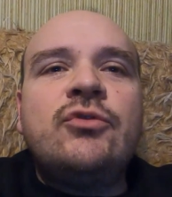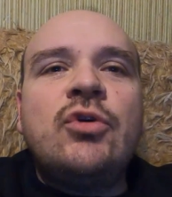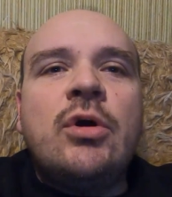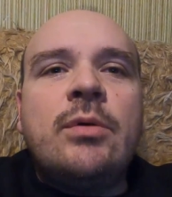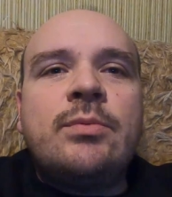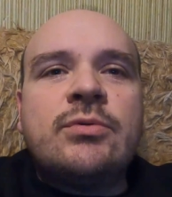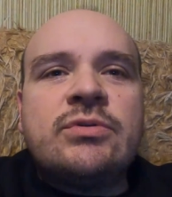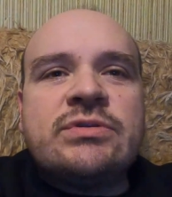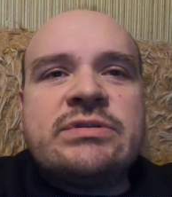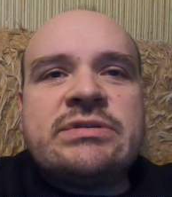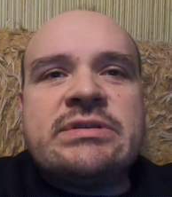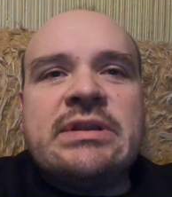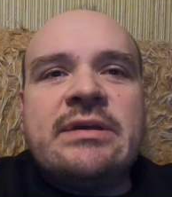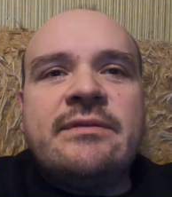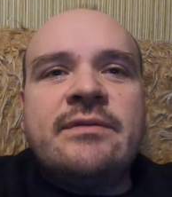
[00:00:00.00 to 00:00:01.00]

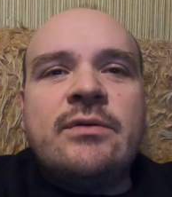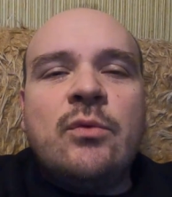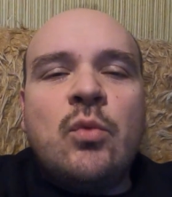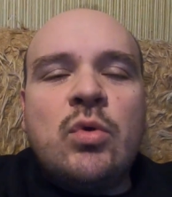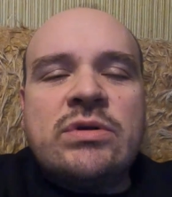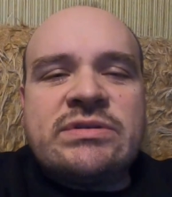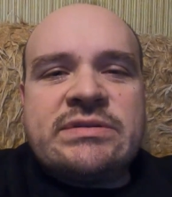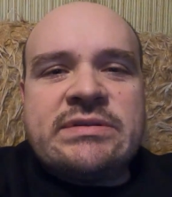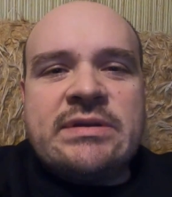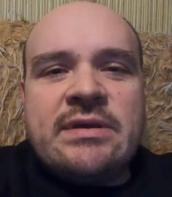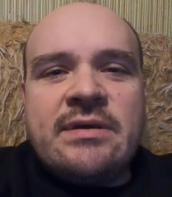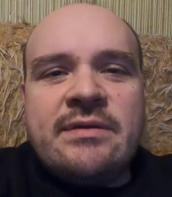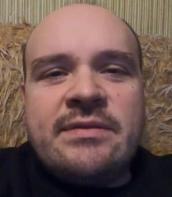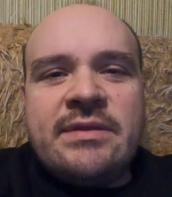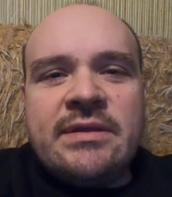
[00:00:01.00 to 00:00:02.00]
Dobroslav was
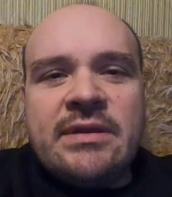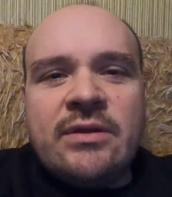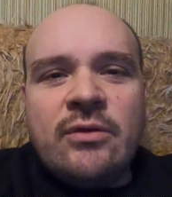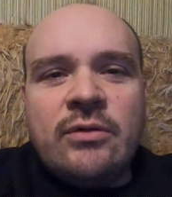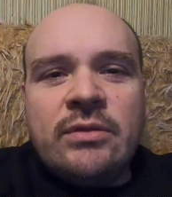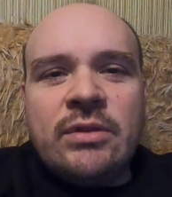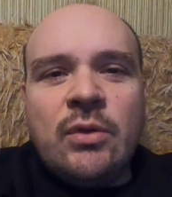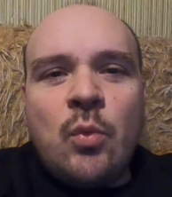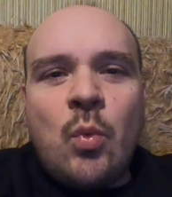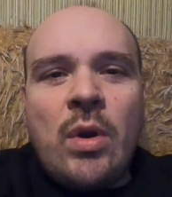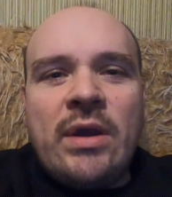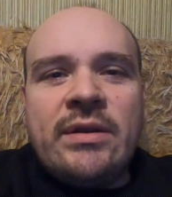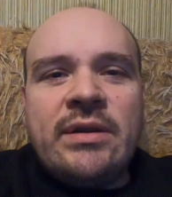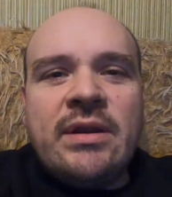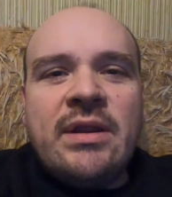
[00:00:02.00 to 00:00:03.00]
uh, the only
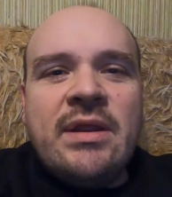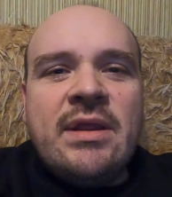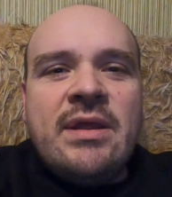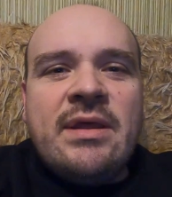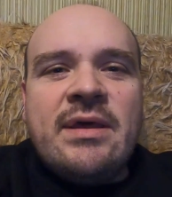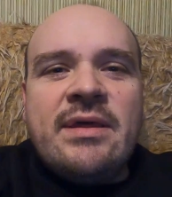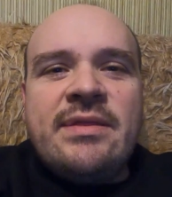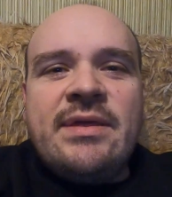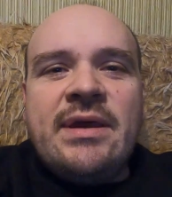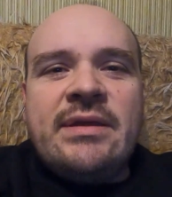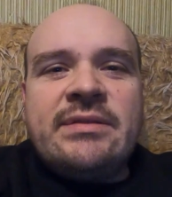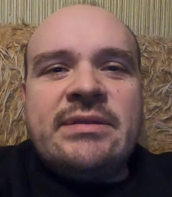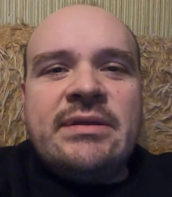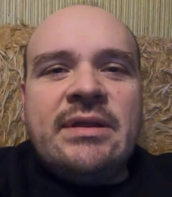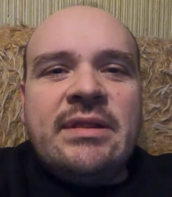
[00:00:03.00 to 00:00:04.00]
one uh,
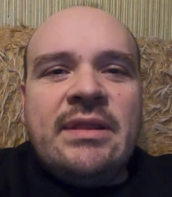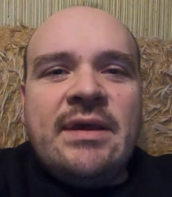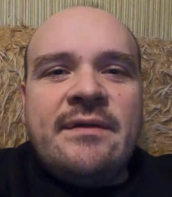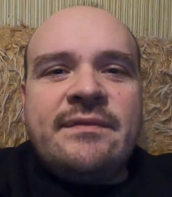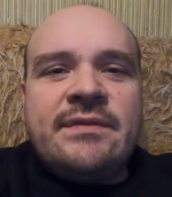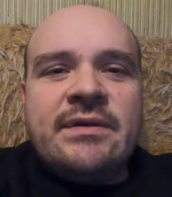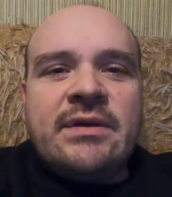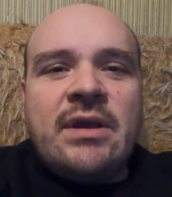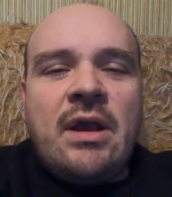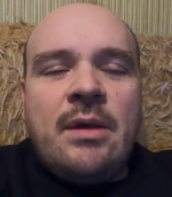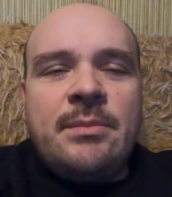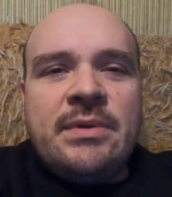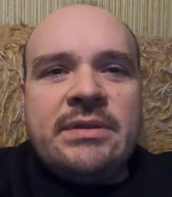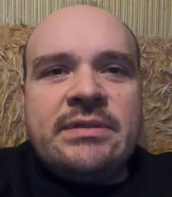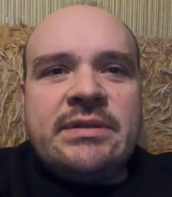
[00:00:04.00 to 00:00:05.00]
that uh, left a
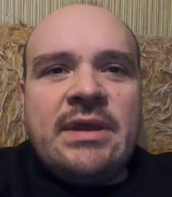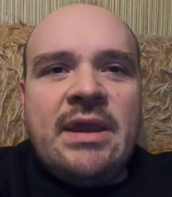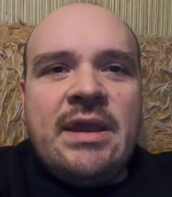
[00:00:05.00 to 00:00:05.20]
comment.